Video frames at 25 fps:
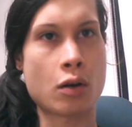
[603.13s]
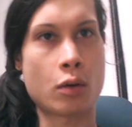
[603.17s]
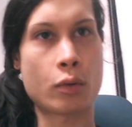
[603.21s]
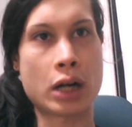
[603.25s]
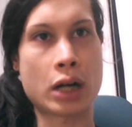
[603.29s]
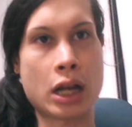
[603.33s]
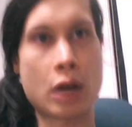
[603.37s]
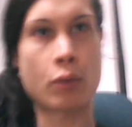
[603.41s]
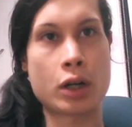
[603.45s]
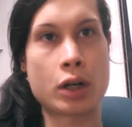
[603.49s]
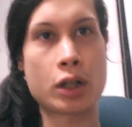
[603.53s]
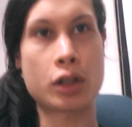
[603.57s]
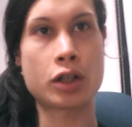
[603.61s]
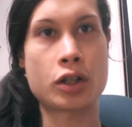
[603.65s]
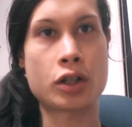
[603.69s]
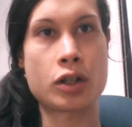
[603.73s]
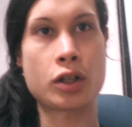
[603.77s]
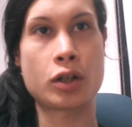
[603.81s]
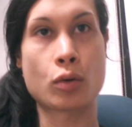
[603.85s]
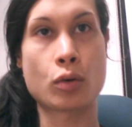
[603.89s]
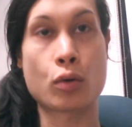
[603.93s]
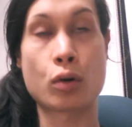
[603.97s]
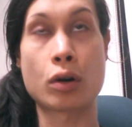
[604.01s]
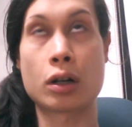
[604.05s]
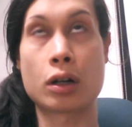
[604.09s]
when I went
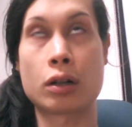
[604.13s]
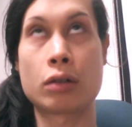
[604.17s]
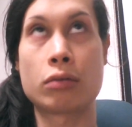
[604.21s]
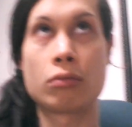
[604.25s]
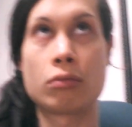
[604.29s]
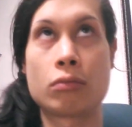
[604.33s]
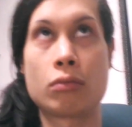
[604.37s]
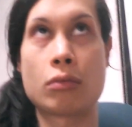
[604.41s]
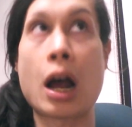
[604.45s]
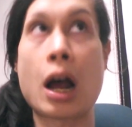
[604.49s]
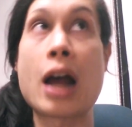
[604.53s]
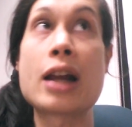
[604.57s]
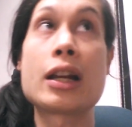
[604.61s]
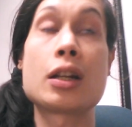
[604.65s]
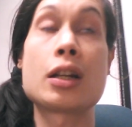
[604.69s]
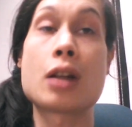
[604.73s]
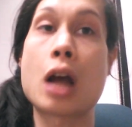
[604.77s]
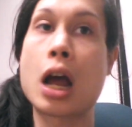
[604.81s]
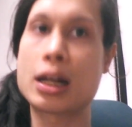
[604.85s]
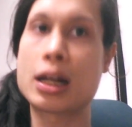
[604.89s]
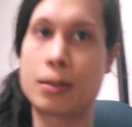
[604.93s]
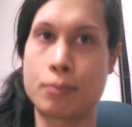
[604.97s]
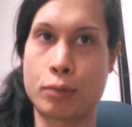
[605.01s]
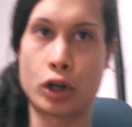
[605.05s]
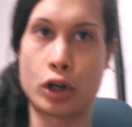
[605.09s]
to, or I
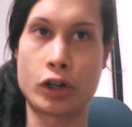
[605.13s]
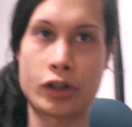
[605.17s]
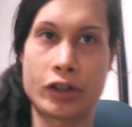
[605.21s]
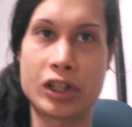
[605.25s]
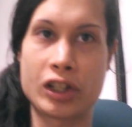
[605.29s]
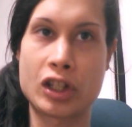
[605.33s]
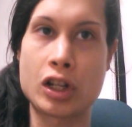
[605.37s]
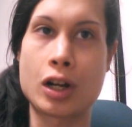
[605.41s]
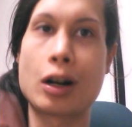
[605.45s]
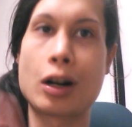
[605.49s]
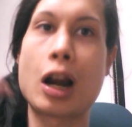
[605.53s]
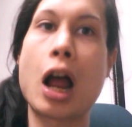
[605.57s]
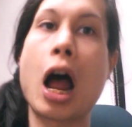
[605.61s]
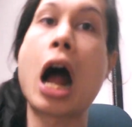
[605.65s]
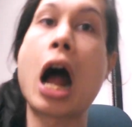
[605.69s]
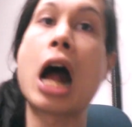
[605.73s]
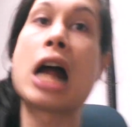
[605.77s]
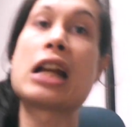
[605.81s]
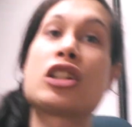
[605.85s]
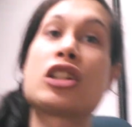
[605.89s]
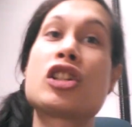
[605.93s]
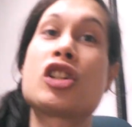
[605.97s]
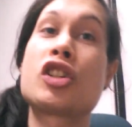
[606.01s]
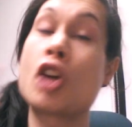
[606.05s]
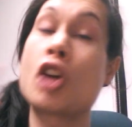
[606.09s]
didn't personally slaughter. I
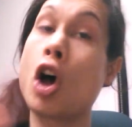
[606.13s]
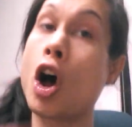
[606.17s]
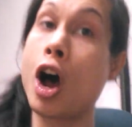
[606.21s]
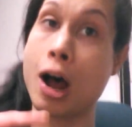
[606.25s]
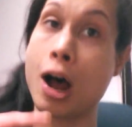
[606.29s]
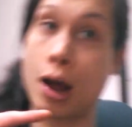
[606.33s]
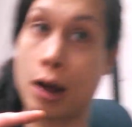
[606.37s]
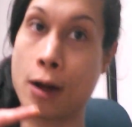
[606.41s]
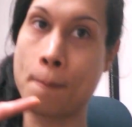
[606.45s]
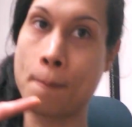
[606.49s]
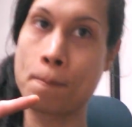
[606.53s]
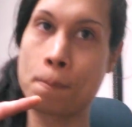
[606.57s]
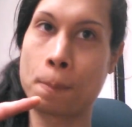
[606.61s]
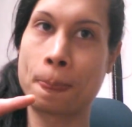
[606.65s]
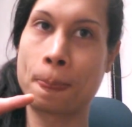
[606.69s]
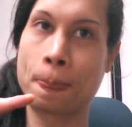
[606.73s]
saw